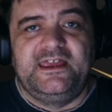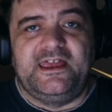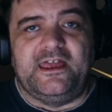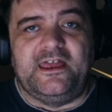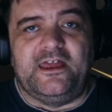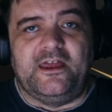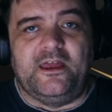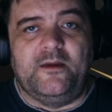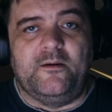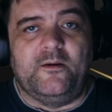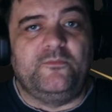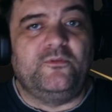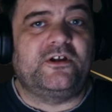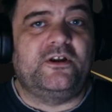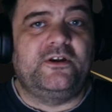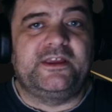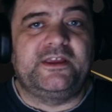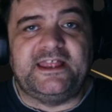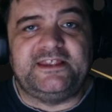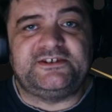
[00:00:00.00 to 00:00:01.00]
I'm not
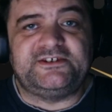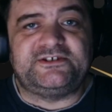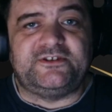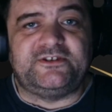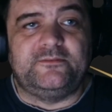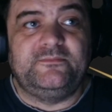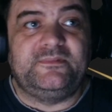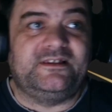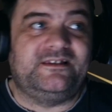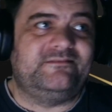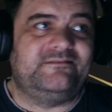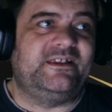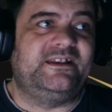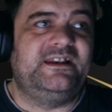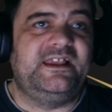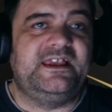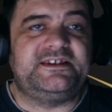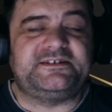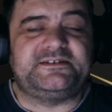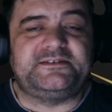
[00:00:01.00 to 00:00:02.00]
going against them
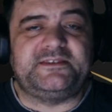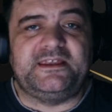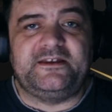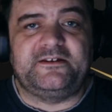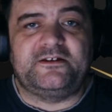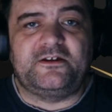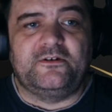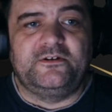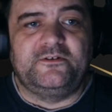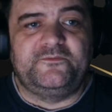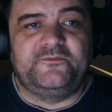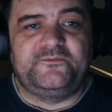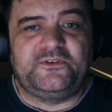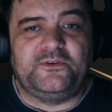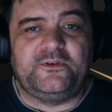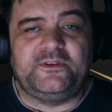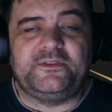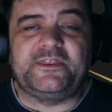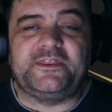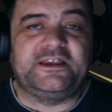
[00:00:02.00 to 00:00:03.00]
unless they're kind of
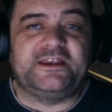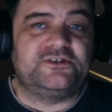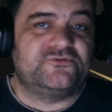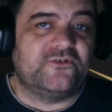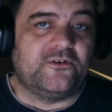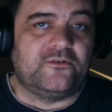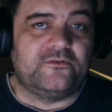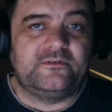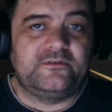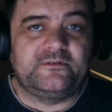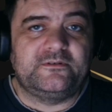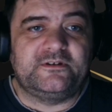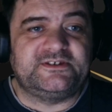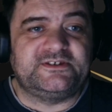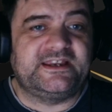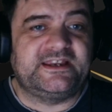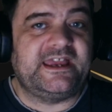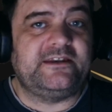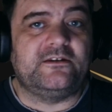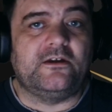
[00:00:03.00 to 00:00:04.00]
doing things wrong,
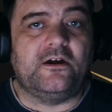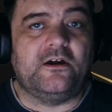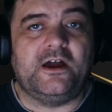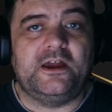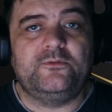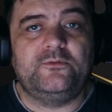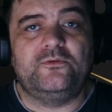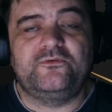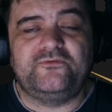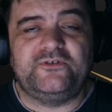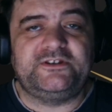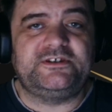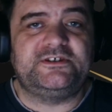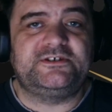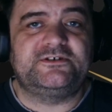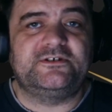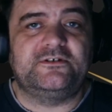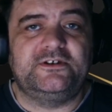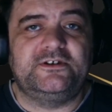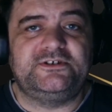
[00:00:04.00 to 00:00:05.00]
because again, I will
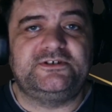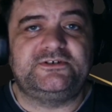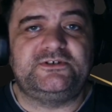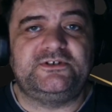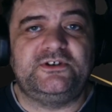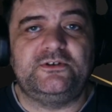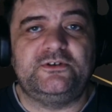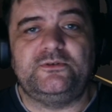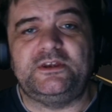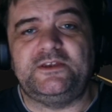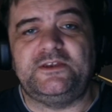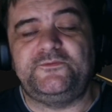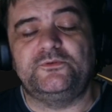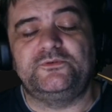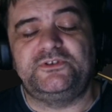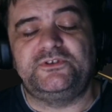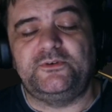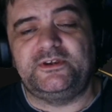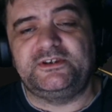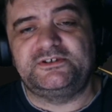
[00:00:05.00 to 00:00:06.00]
criticise you if
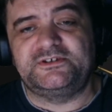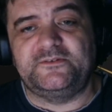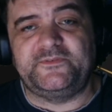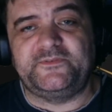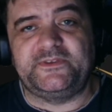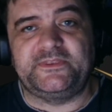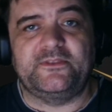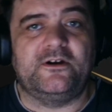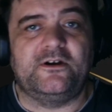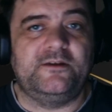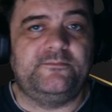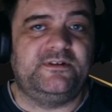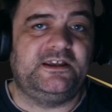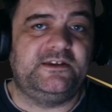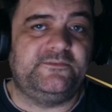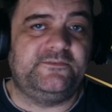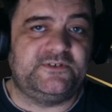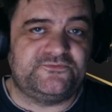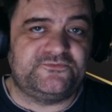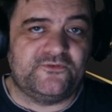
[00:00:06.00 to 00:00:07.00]
you're doing something that I
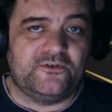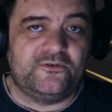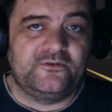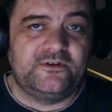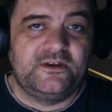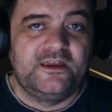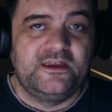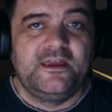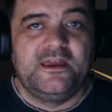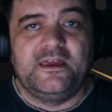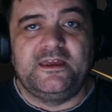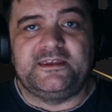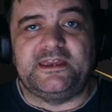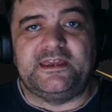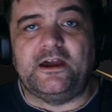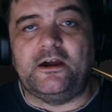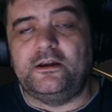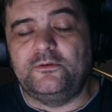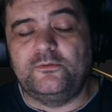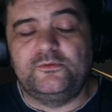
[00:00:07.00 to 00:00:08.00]
believe is wrong,
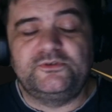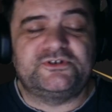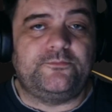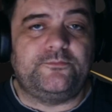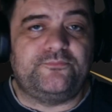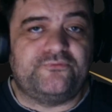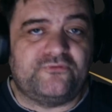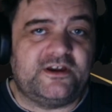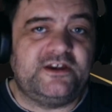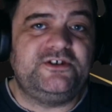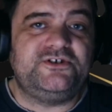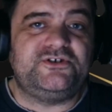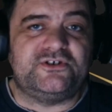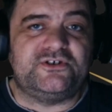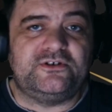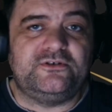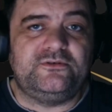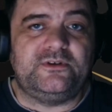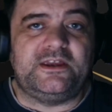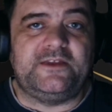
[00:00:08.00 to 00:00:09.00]
yet I'll also praise
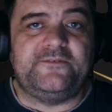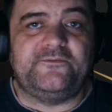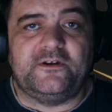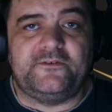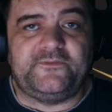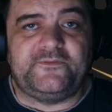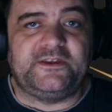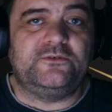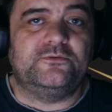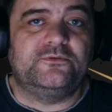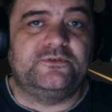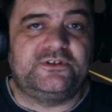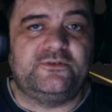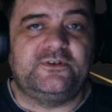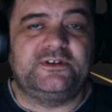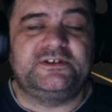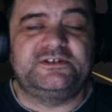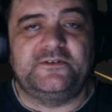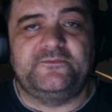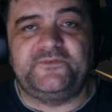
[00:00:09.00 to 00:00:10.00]
you if I think you're
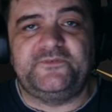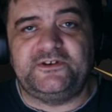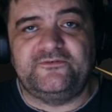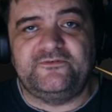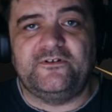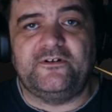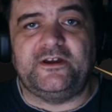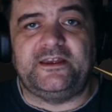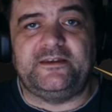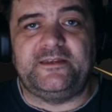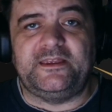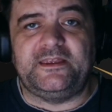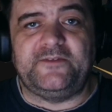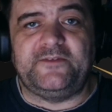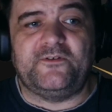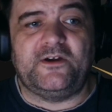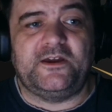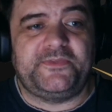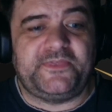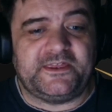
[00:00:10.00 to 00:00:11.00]
doing something right.
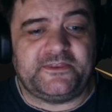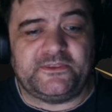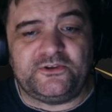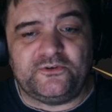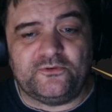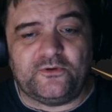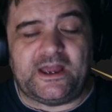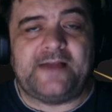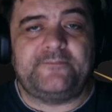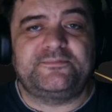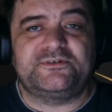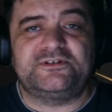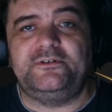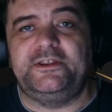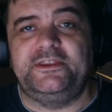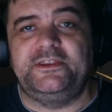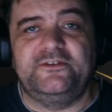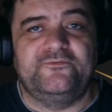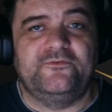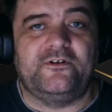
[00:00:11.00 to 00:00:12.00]
If I think that you're
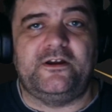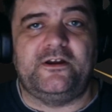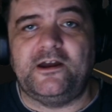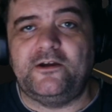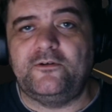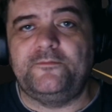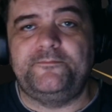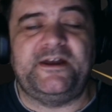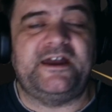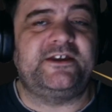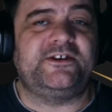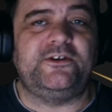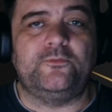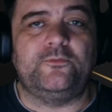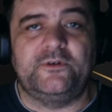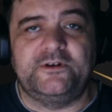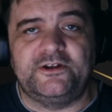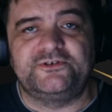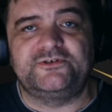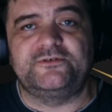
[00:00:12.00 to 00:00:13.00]
absolutely in the right, I will back you
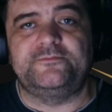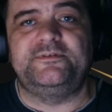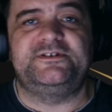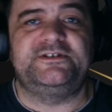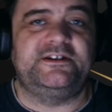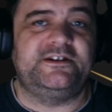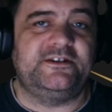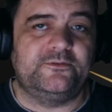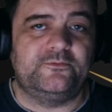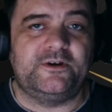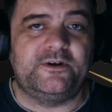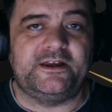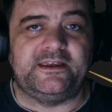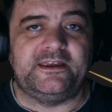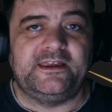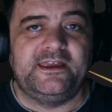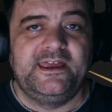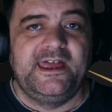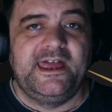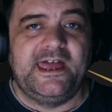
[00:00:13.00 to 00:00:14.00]
100% of the way.
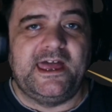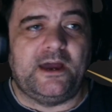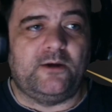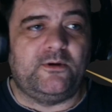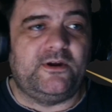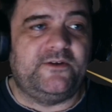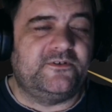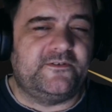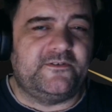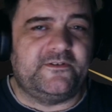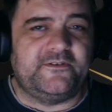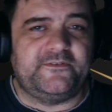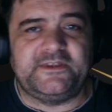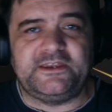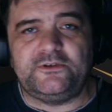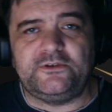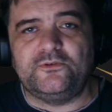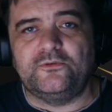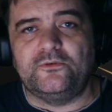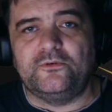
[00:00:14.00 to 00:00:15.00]
However, if I
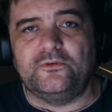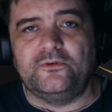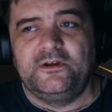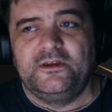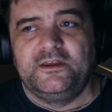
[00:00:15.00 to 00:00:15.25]
think you're